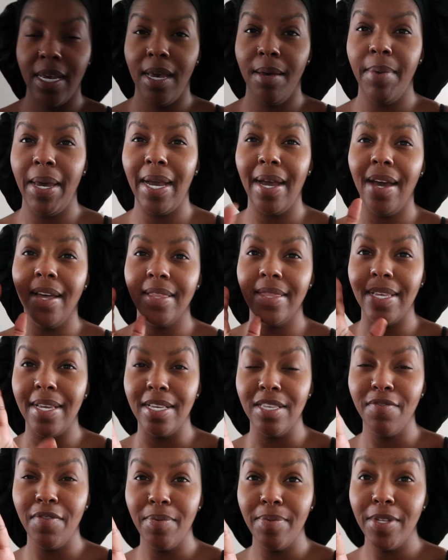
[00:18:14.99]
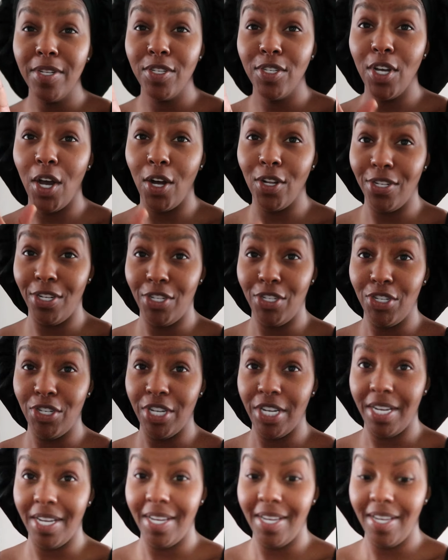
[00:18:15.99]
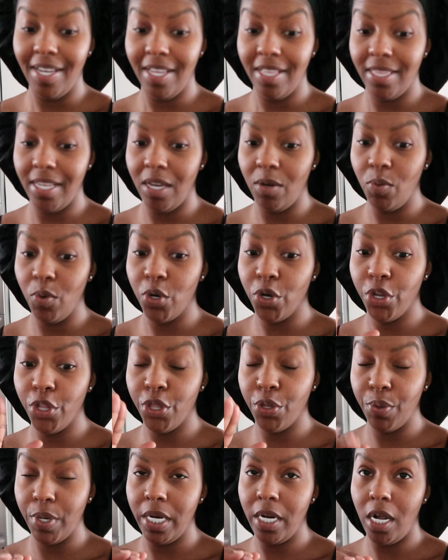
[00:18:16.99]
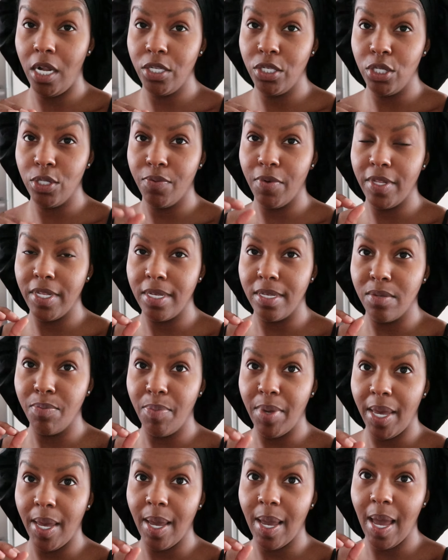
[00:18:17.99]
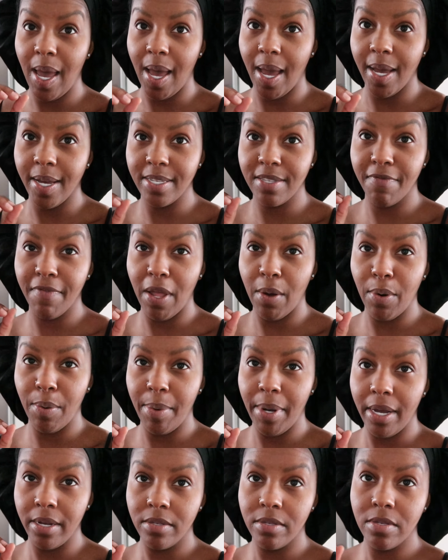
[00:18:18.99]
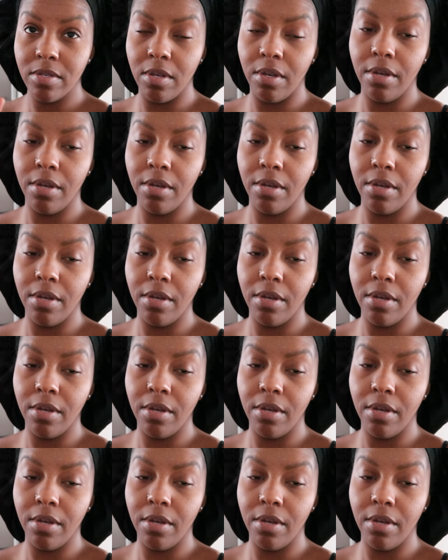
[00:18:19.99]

up i got these from the dollar tree they were three dollars for these big ass flower pots